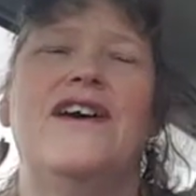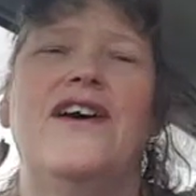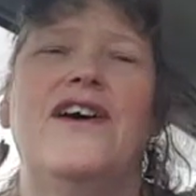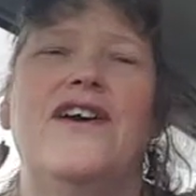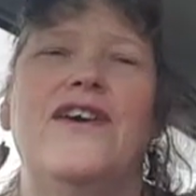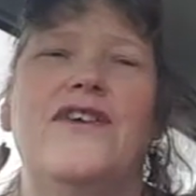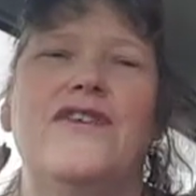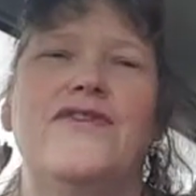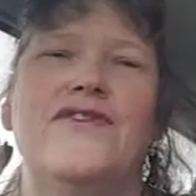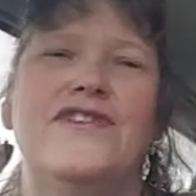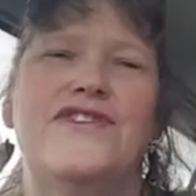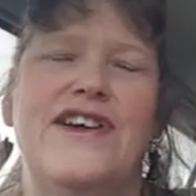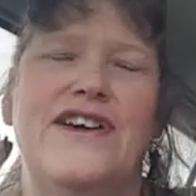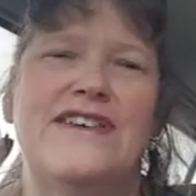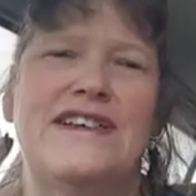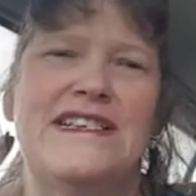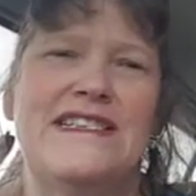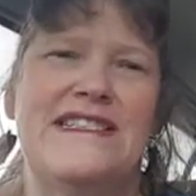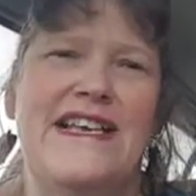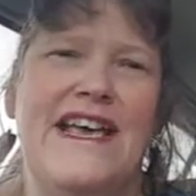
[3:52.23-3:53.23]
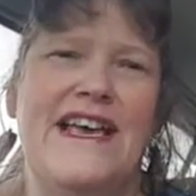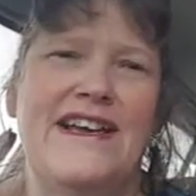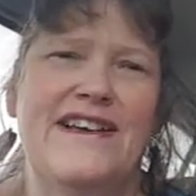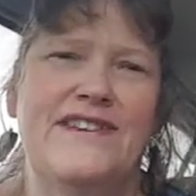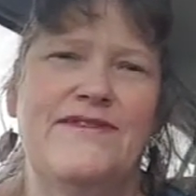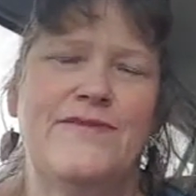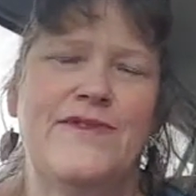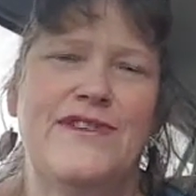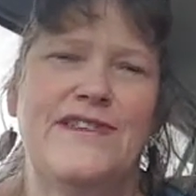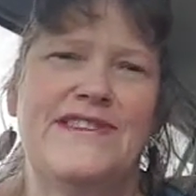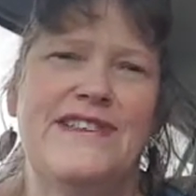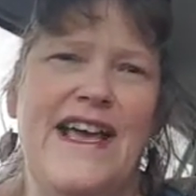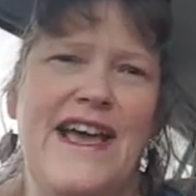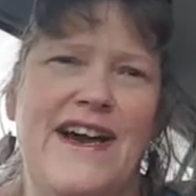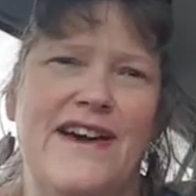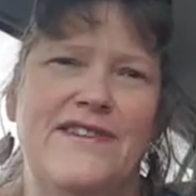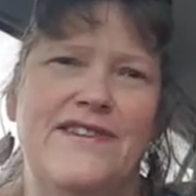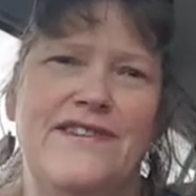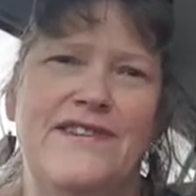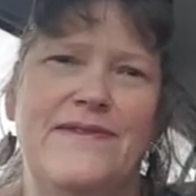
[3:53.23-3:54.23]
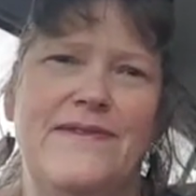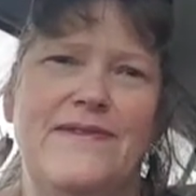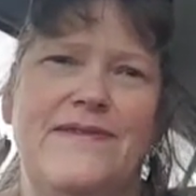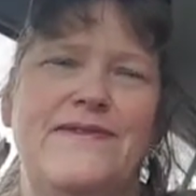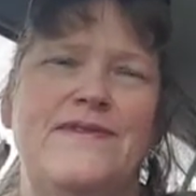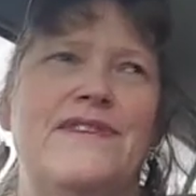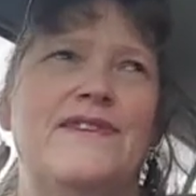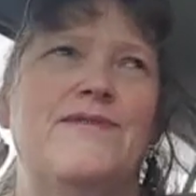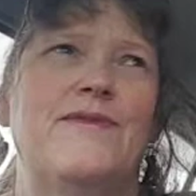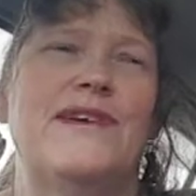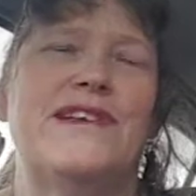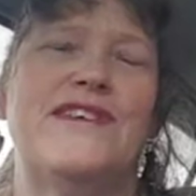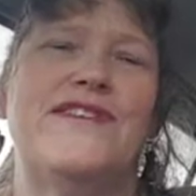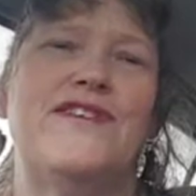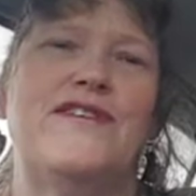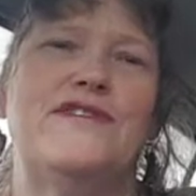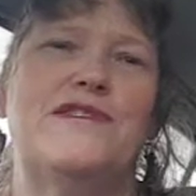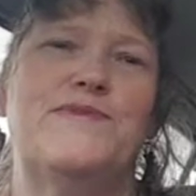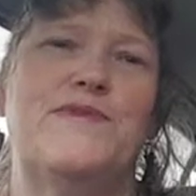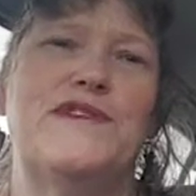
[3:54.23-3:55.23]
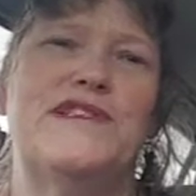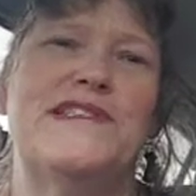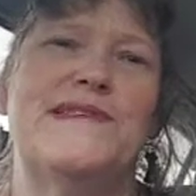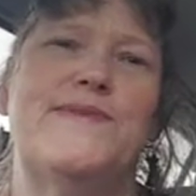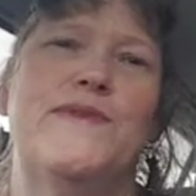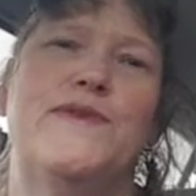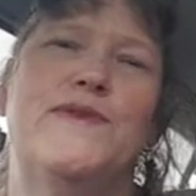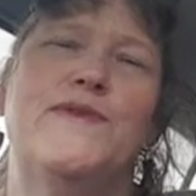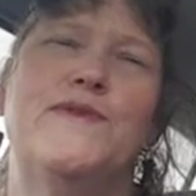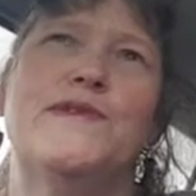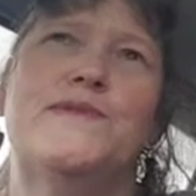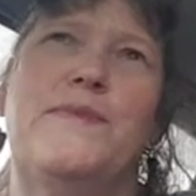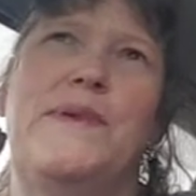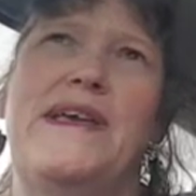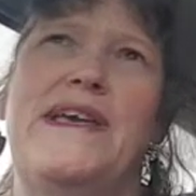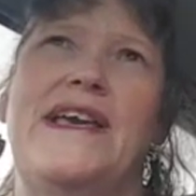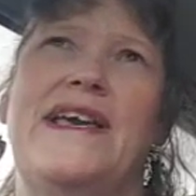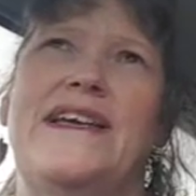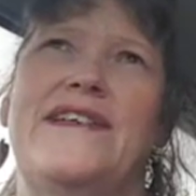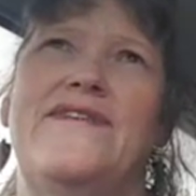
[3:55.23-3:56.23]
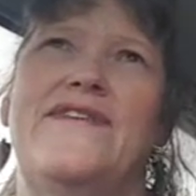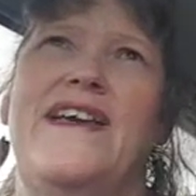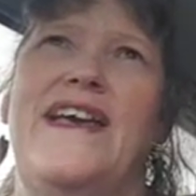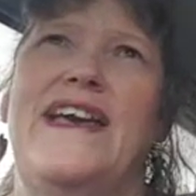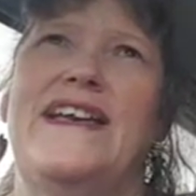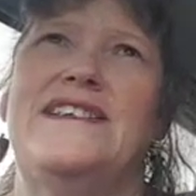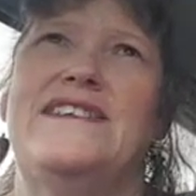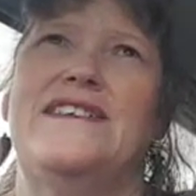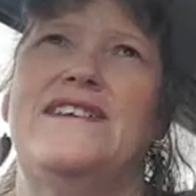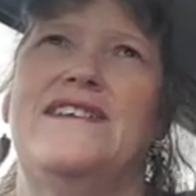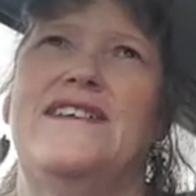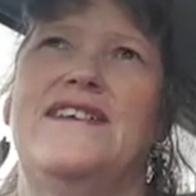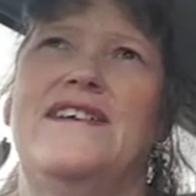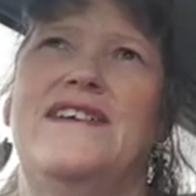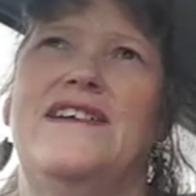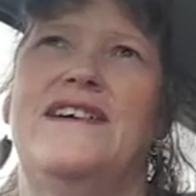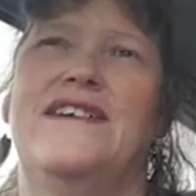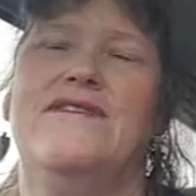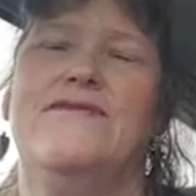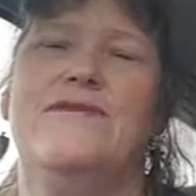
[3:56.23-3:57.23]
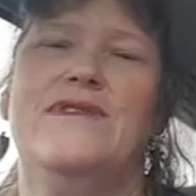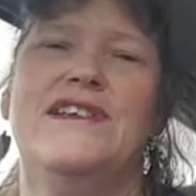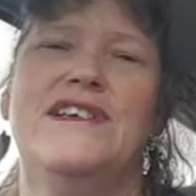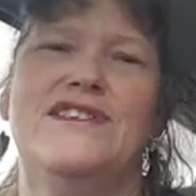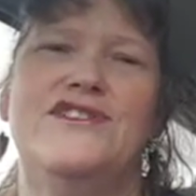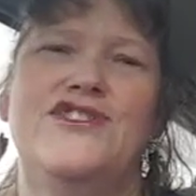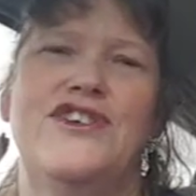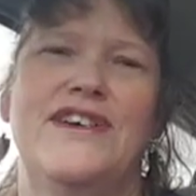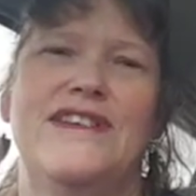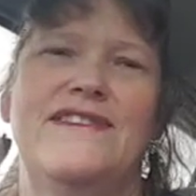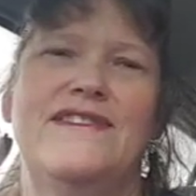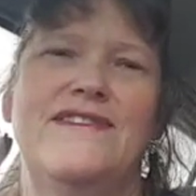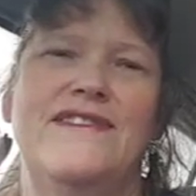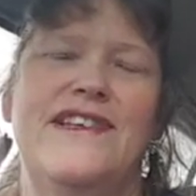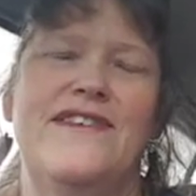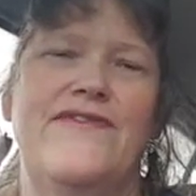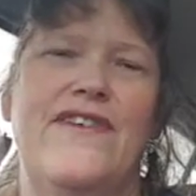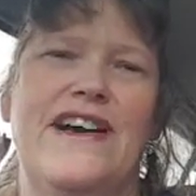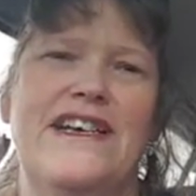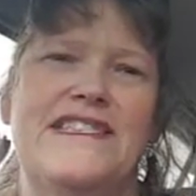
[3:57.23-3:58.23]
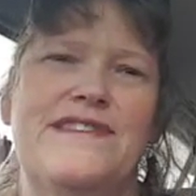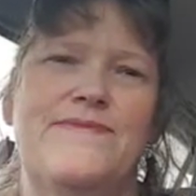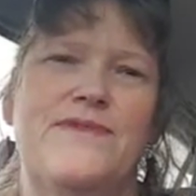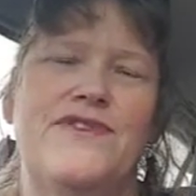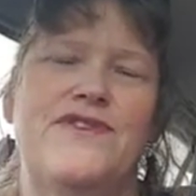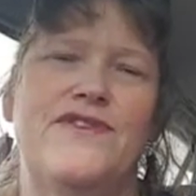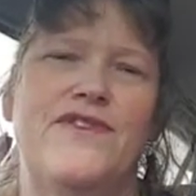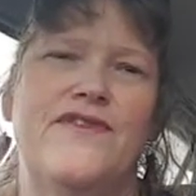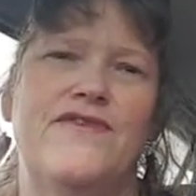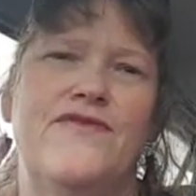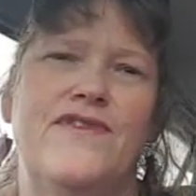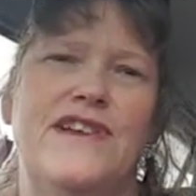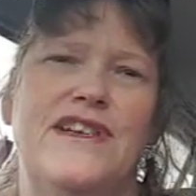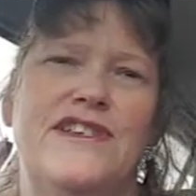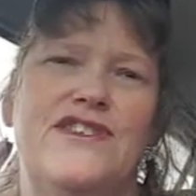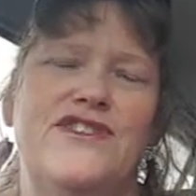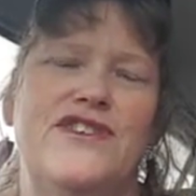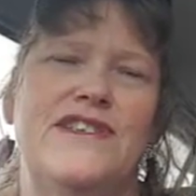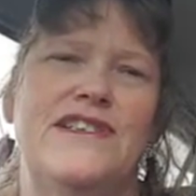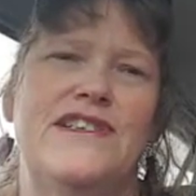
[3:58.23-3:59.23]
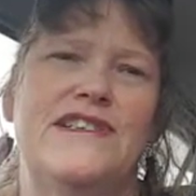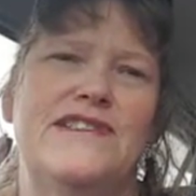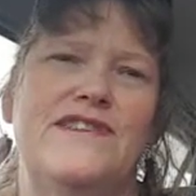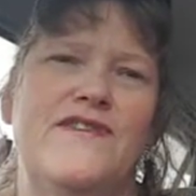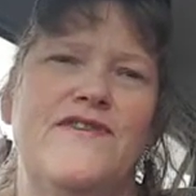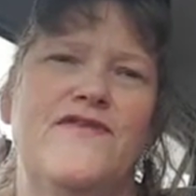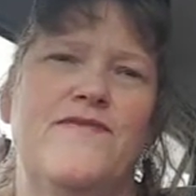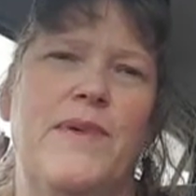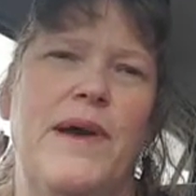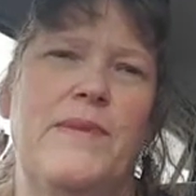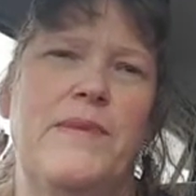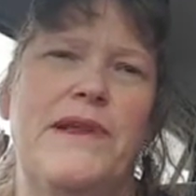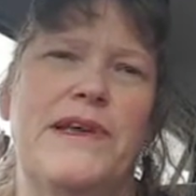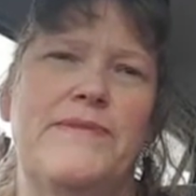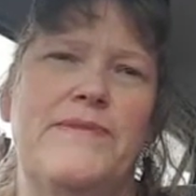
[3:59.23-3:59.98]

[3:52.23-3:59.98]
of the Charities Act were sound. One of those principles being that religion, the advancement of religion, is of public